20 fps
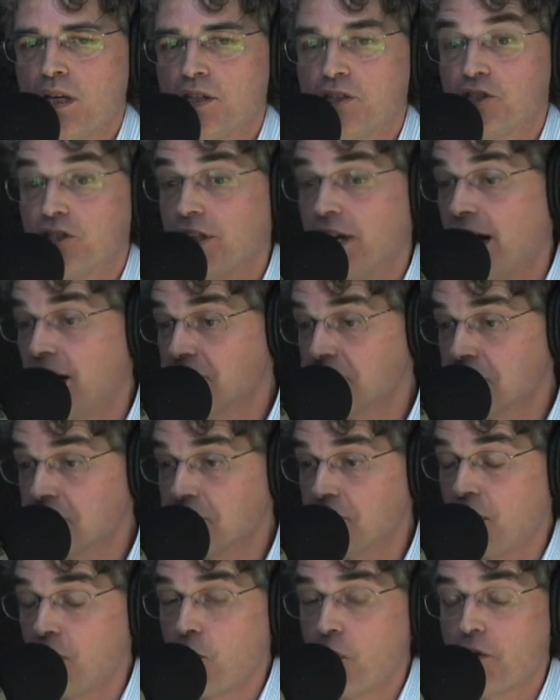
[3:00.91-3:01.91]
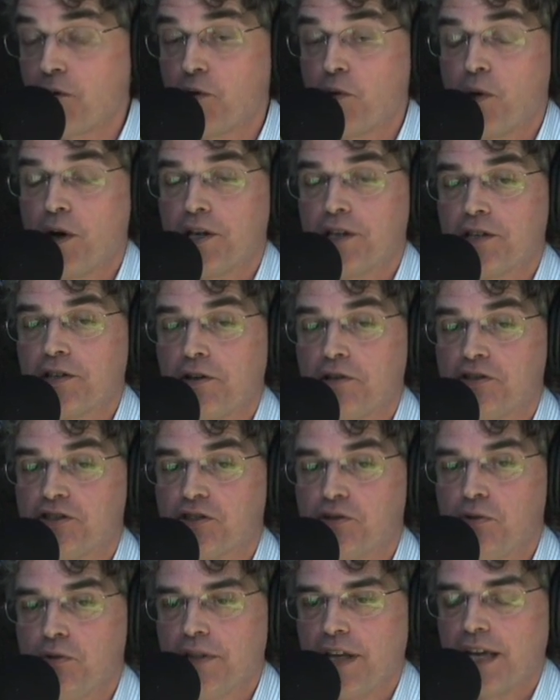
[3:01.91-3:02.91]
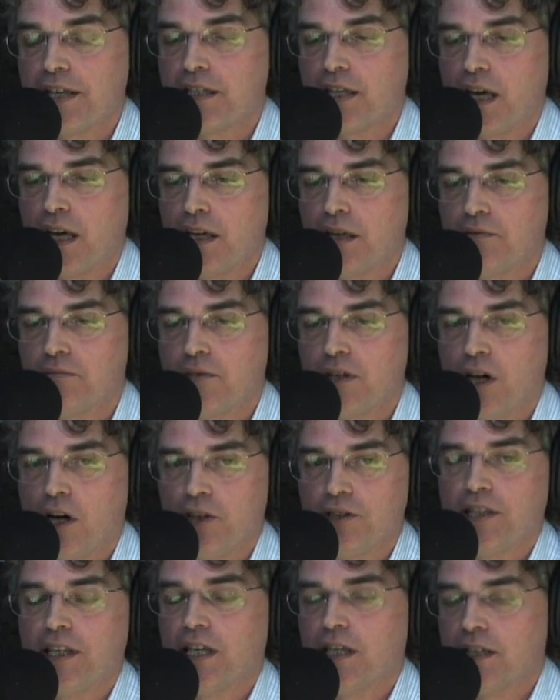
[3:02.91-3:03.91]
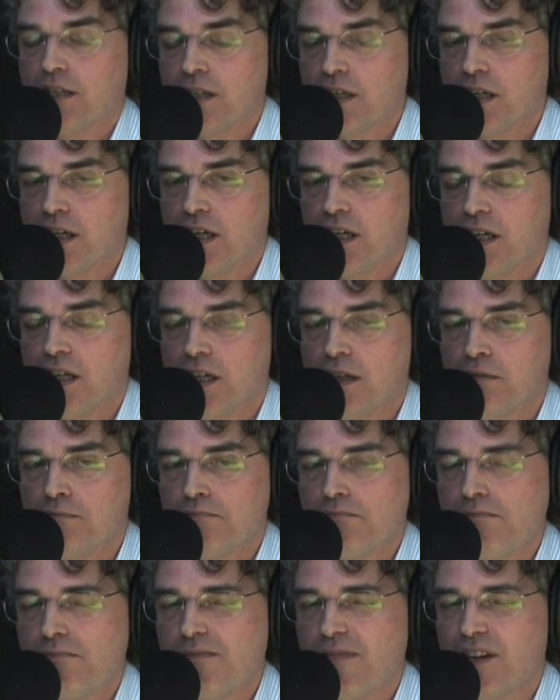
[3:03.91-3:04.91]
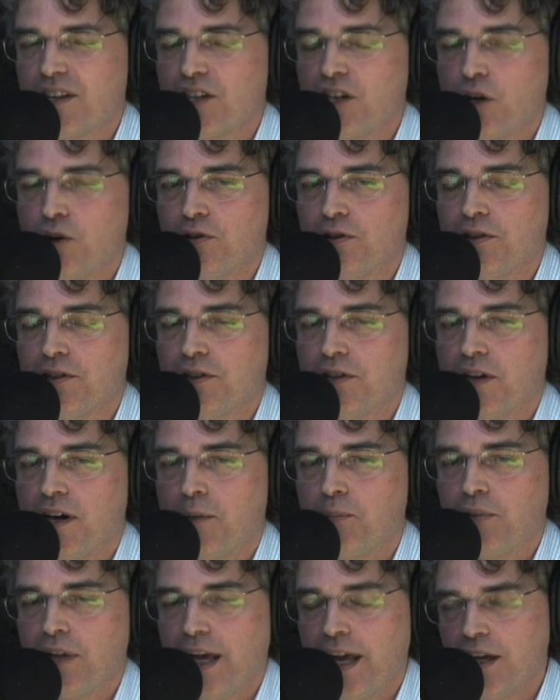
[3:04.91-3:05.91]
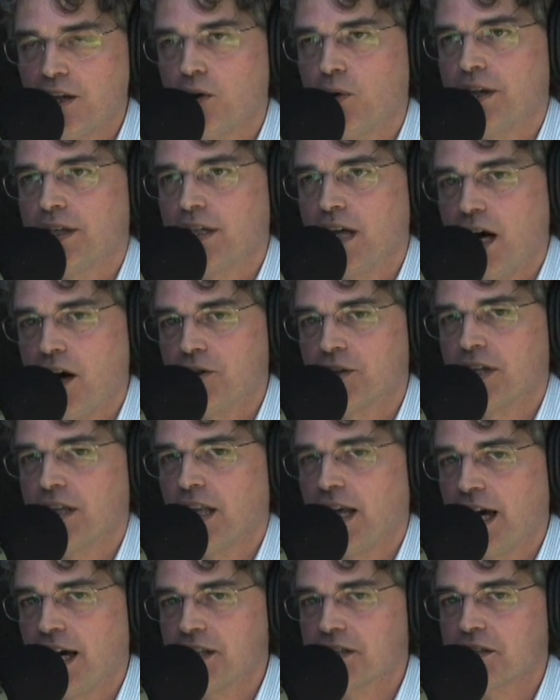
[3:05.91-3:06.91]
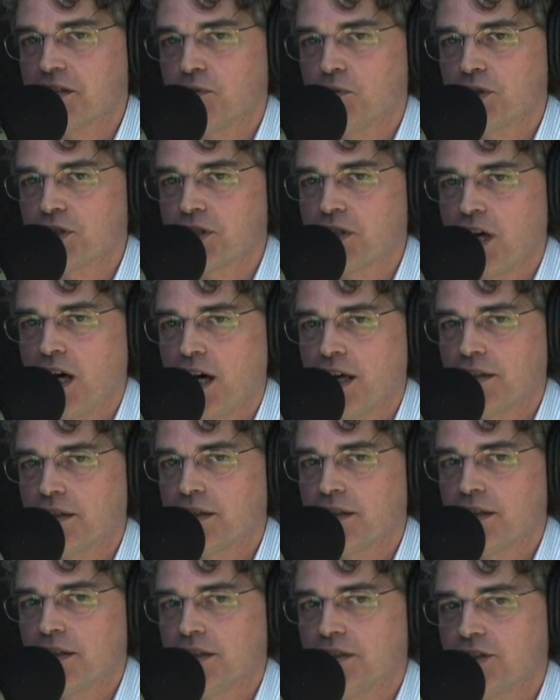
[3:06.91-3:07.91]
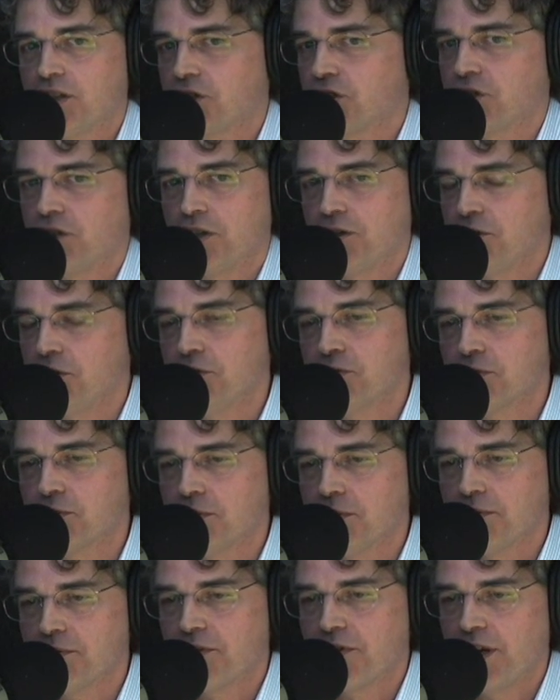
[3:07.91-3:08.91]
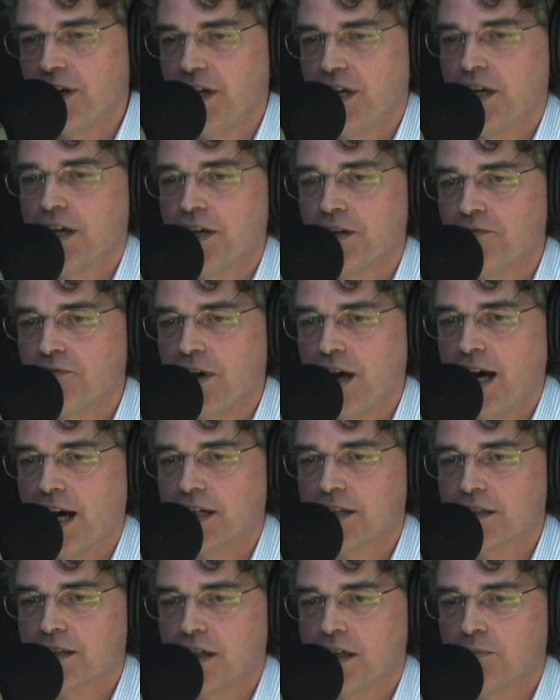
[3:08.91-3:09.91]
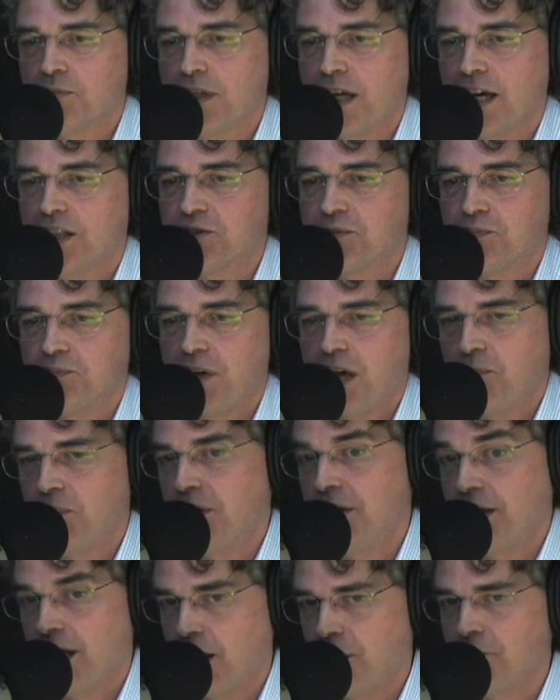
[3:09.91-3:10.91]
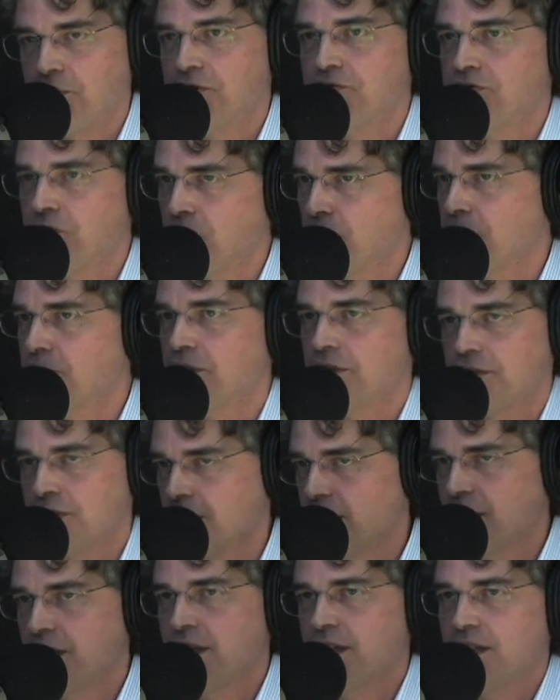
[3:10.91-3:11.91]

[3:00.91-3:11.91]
She asked us all whether we wanted to go to school that day, and we all did. A plane going down in Alaska was not such an unusual thing. In fact, Dad's had been down before, and,